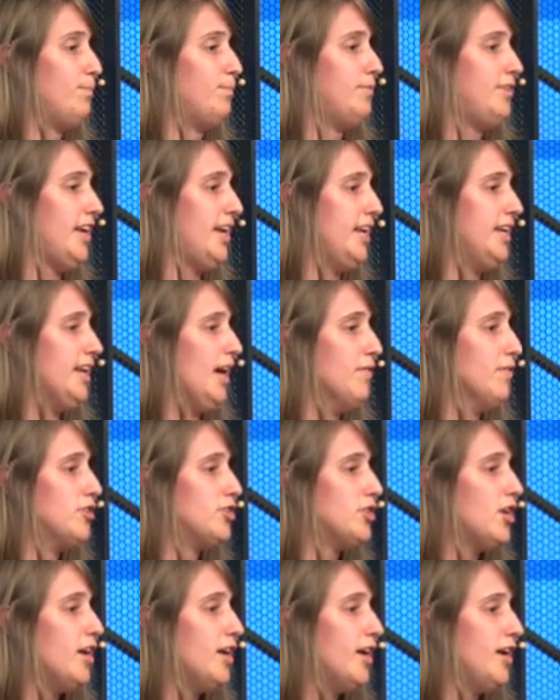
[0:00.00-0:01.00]
taking down the
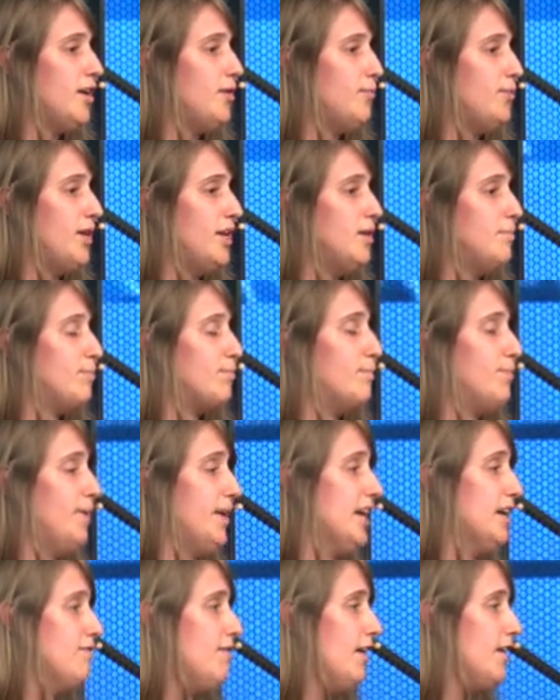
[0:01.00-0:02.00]
shard, we
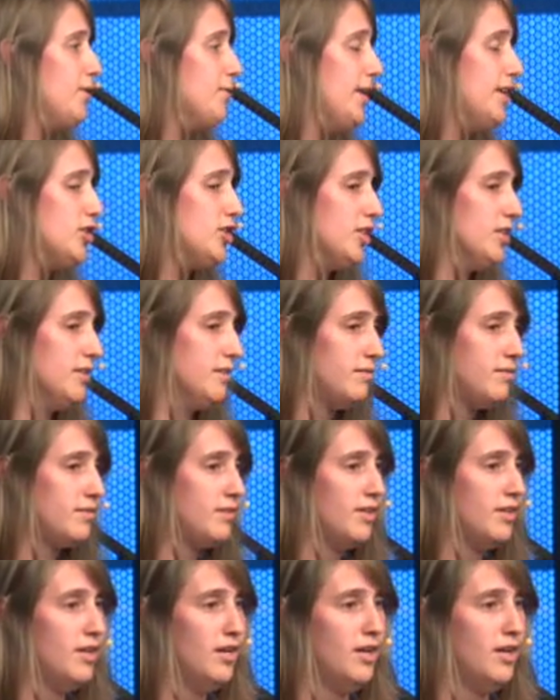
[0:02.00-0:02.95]
begin evaluation.